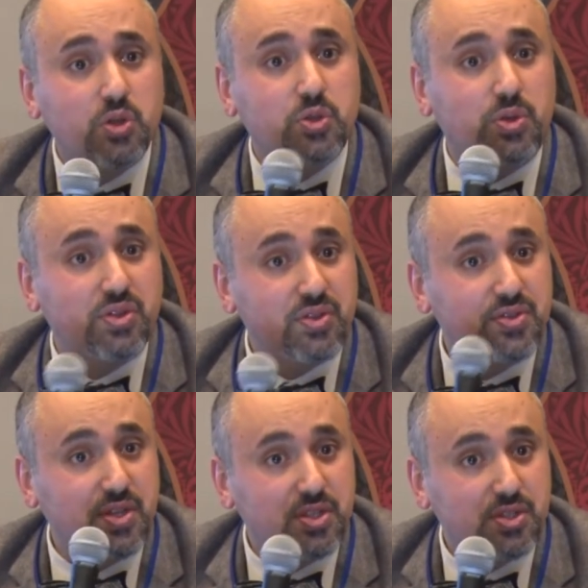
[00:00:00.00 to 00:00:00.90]
also in
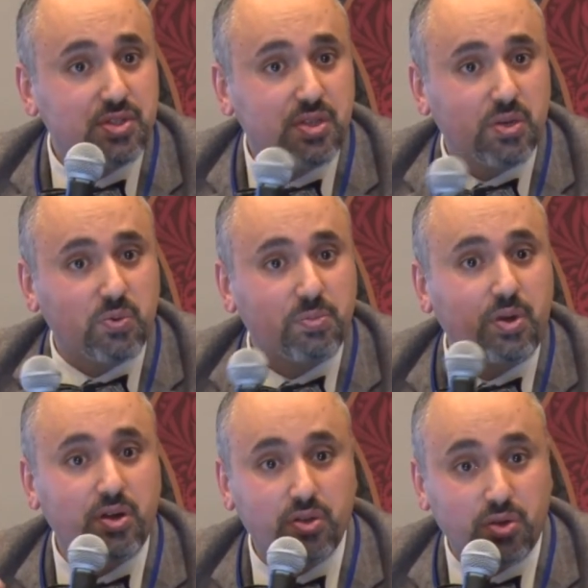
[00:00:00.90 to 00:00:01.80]
this nation and we're
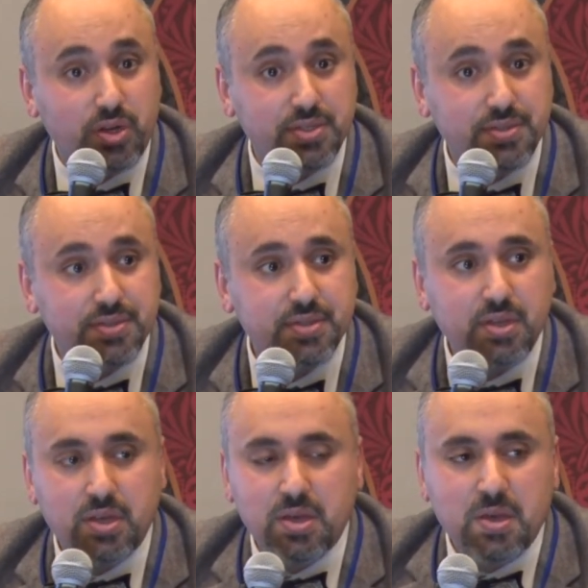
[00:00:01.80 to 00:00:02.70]
part of the crisis.
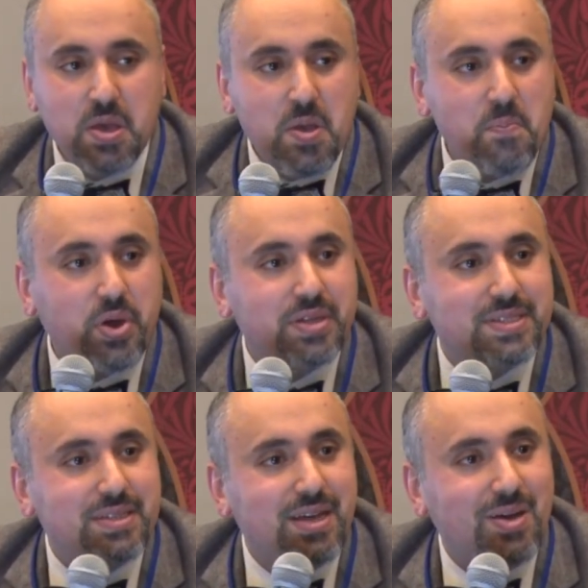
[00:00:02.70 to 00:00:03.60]
But
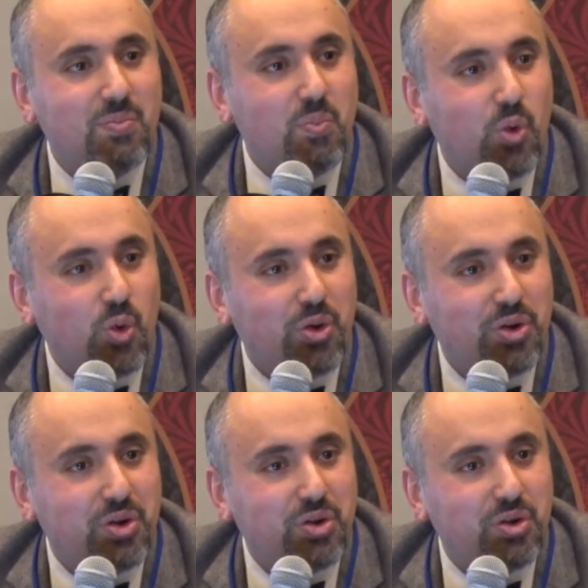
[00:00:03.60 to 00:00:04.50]
it's not
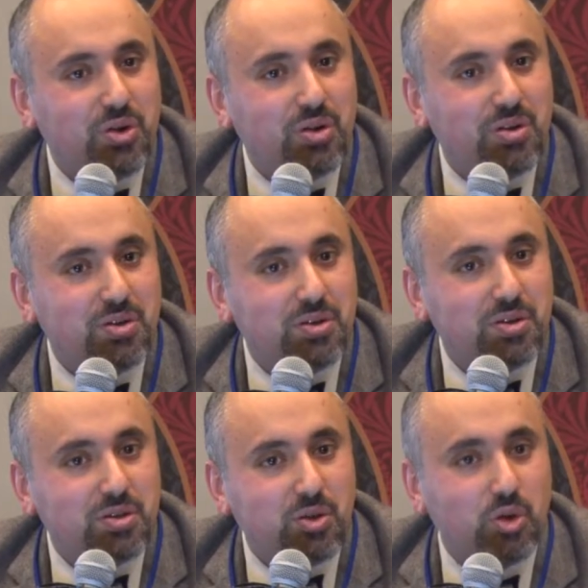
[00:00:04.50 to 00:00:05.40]
more
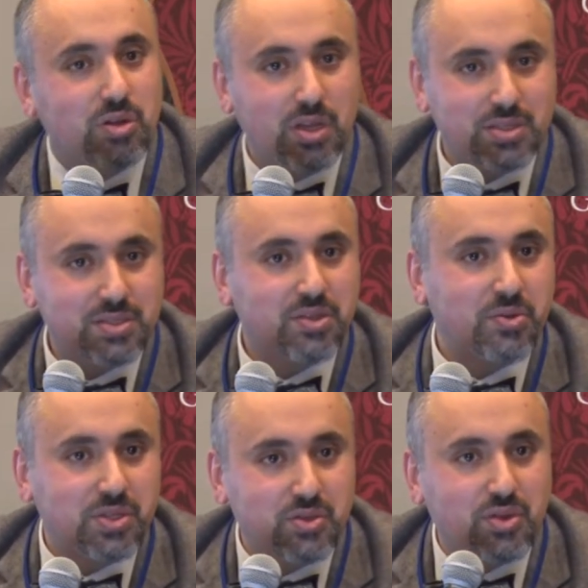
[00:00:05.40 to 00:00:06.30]
or less than
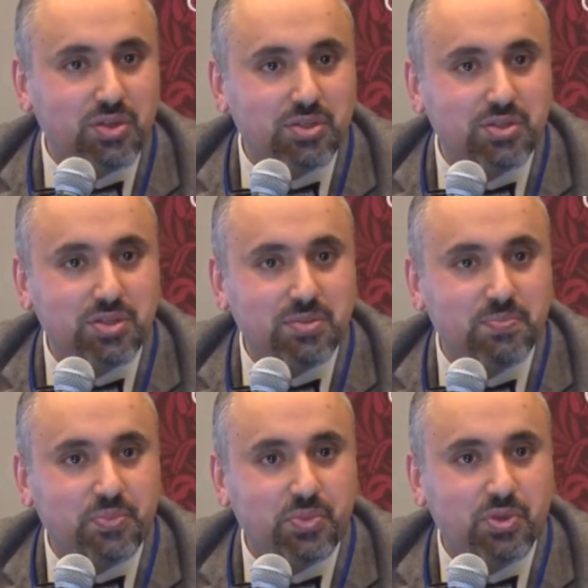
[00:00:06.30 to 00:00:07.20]
the rest of the country.
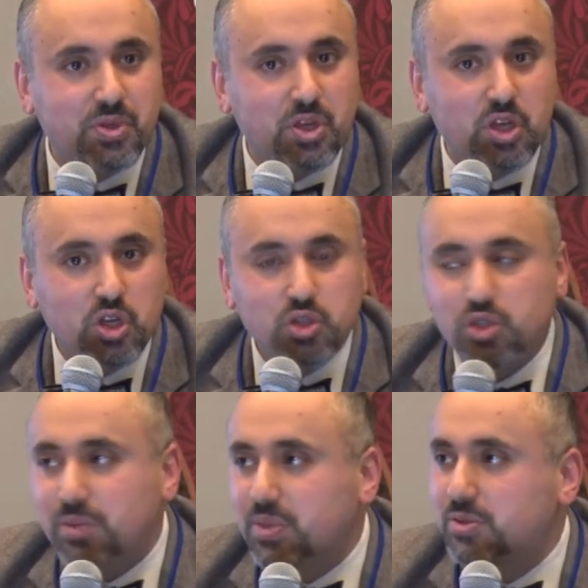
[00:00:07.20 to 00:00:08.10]
So
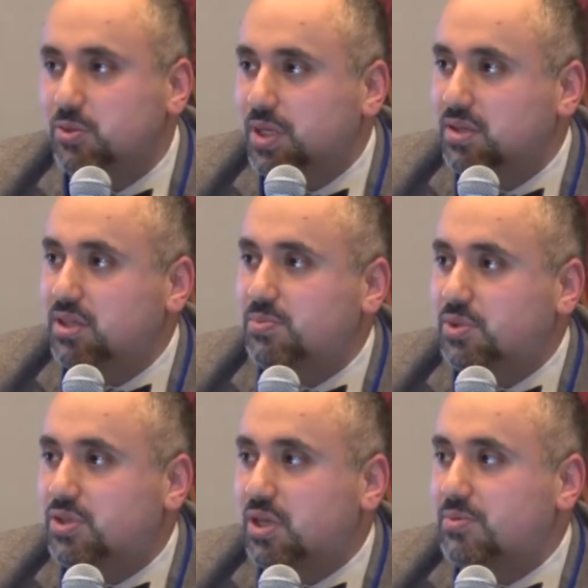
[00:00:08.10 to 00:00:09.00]
sometimes we get this
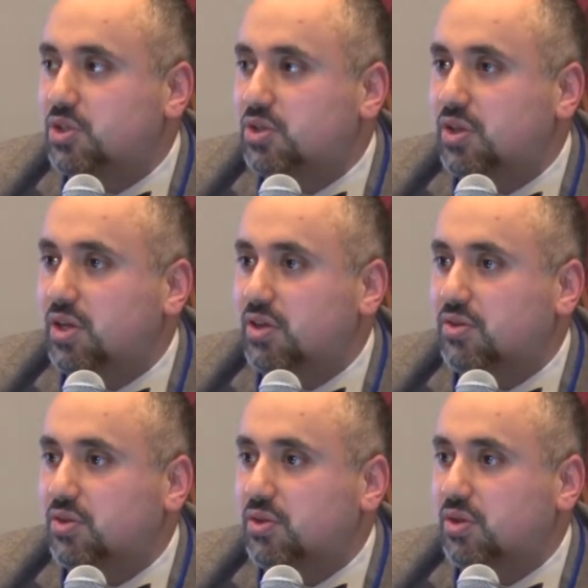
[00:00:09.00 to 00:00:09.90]
perception
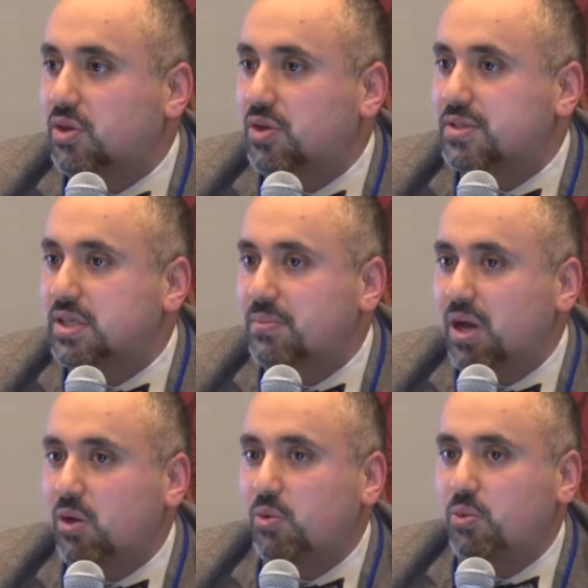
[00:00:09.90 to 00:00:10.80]
that
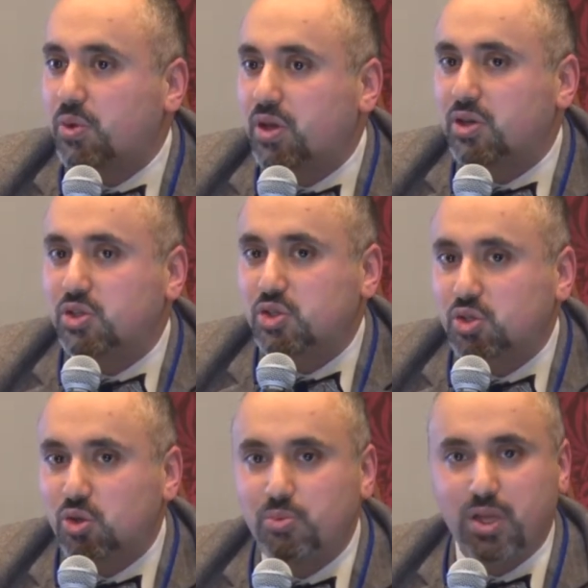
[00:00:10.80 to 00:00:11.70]
somehow we are
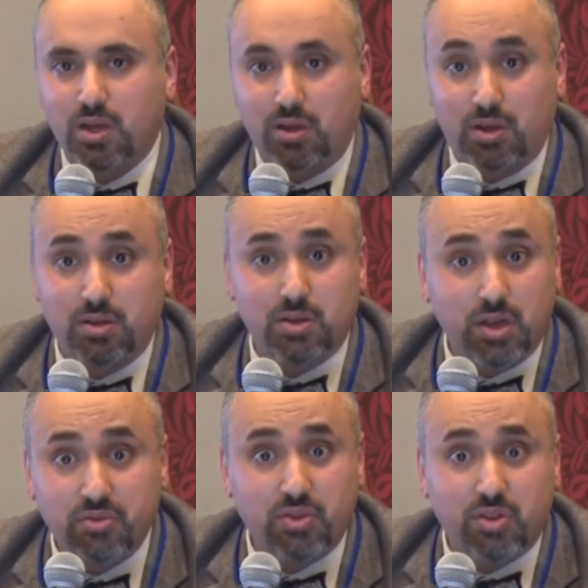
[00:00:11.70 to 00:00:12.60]
so behind on
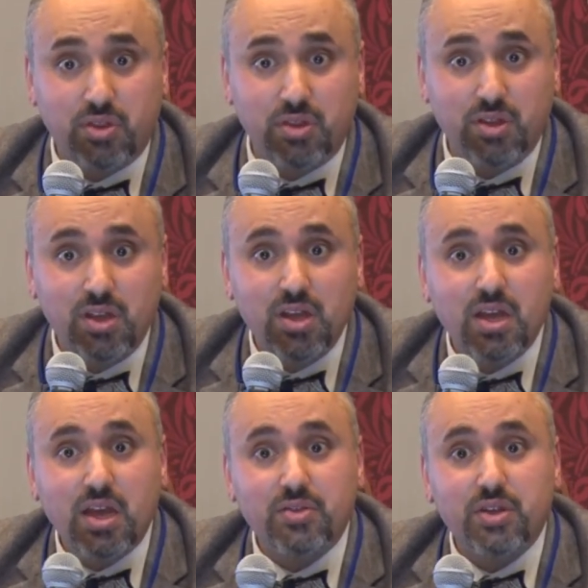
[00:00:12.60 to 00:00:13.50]
everything
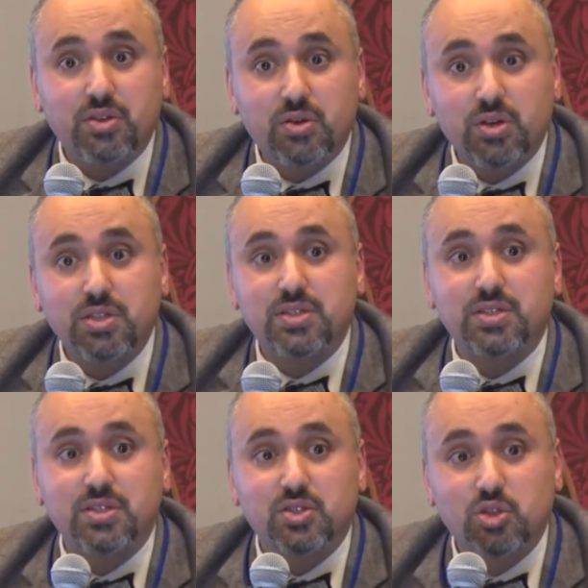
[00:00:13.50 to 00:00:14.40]
and that the
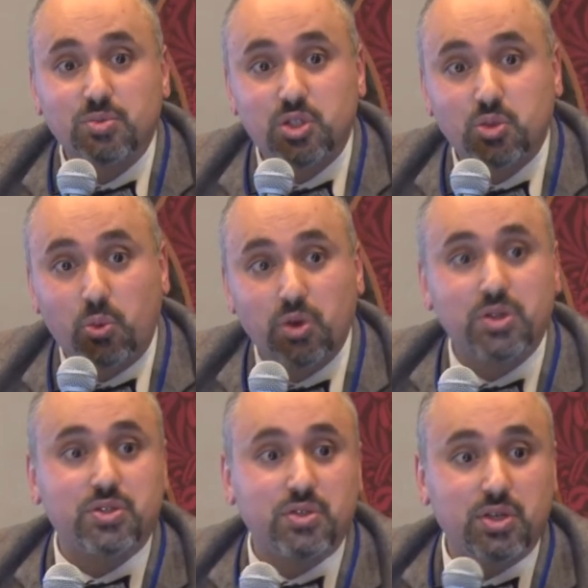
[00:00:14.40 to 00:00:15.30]
crisis is so much
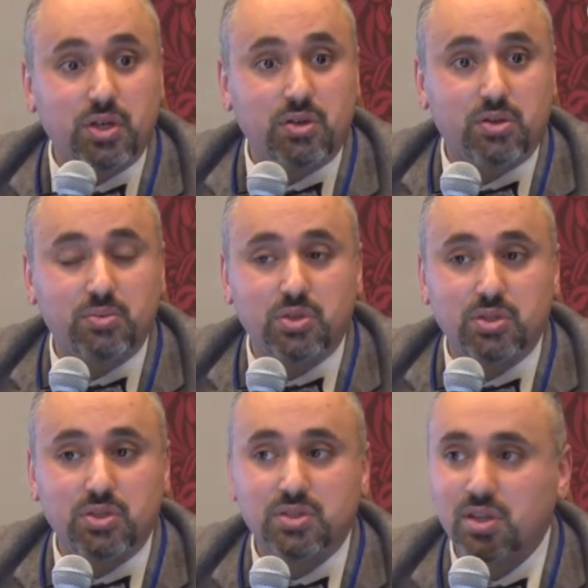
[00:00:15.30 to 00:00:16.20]
worse in our
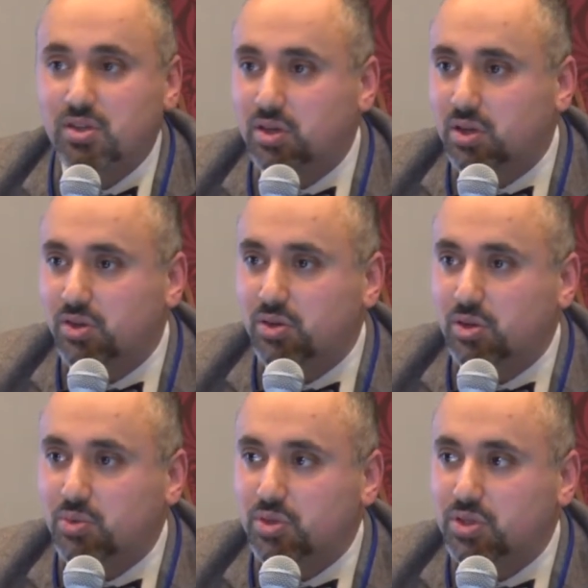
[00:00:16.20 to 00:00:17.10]
communities than in other
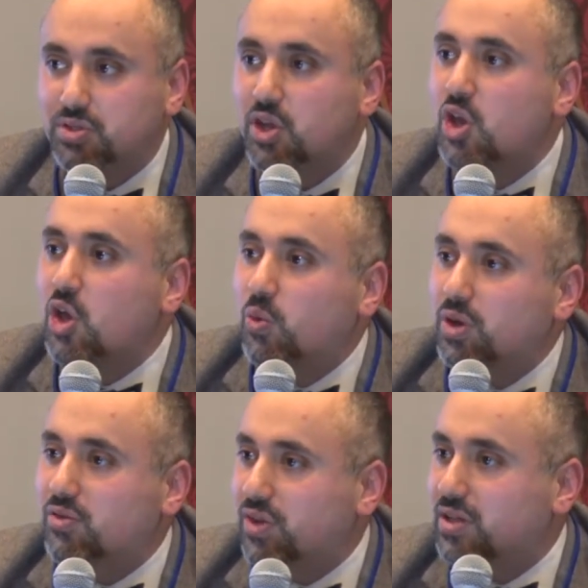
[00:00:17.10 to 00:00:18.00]
communities,
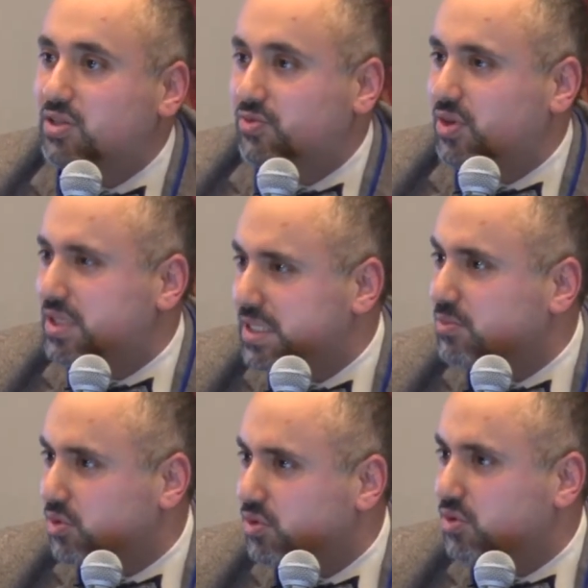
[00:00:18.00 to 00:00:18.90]
when in fact it's very
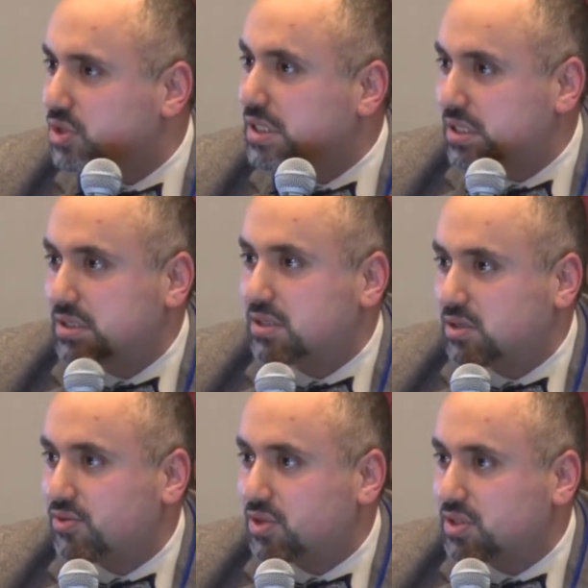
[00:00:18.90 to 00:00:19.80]
similar. The statistics
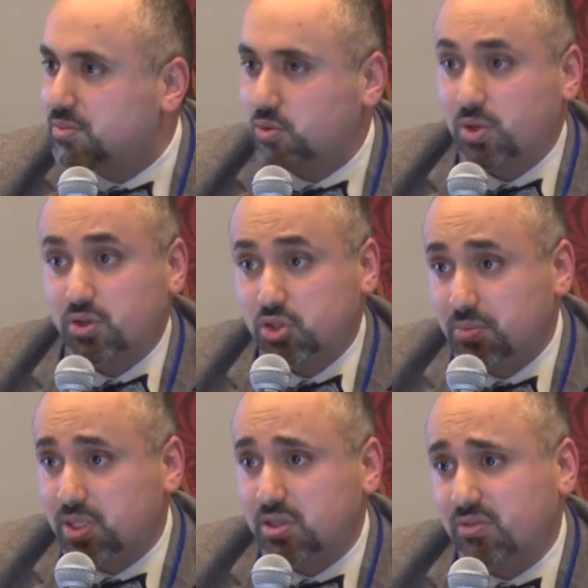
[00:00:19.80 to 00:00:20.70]
are very similar. Whether it's
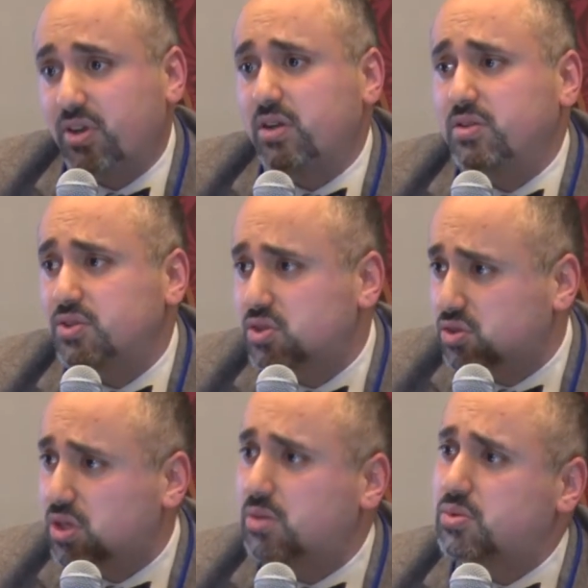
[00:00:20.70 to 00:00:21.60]
domestic violence,
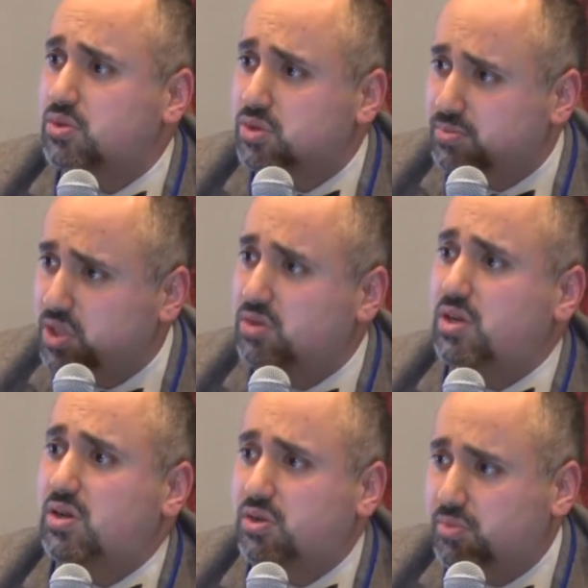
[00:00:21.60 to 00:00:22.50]
drug abuse, mental
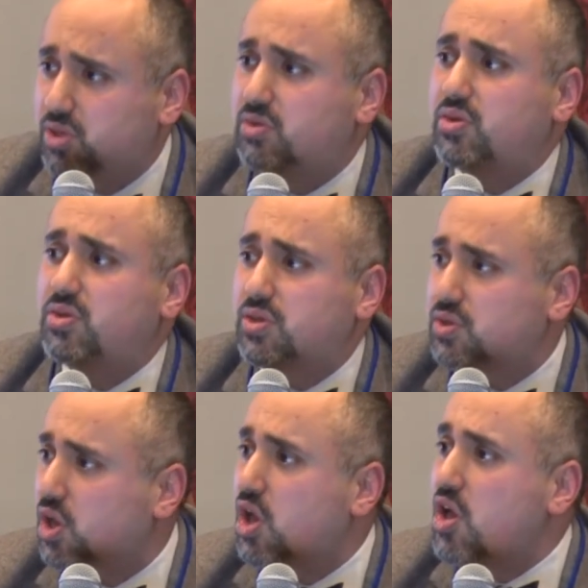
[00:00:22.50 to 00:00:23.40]
health, mental illness,
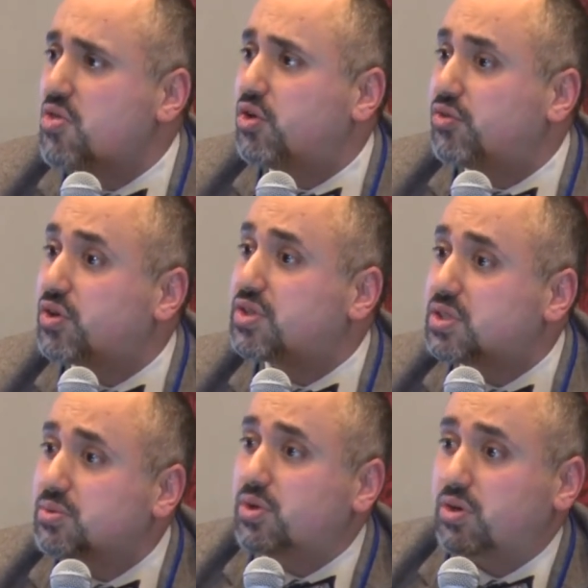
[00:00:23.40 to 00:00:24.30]
they're very
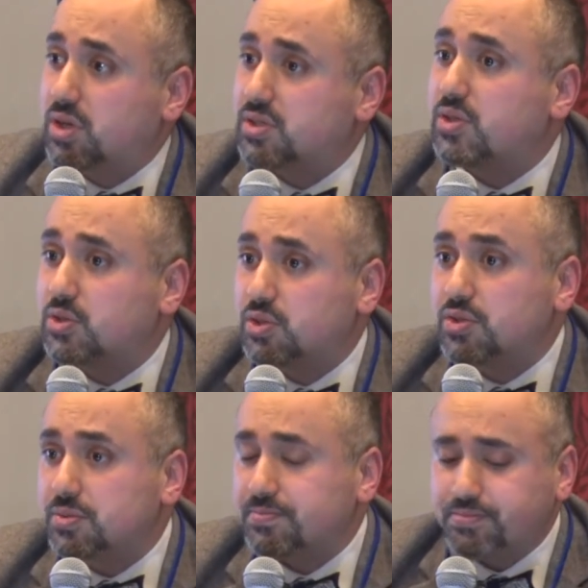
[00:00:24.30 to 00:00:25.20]
similar across cultures.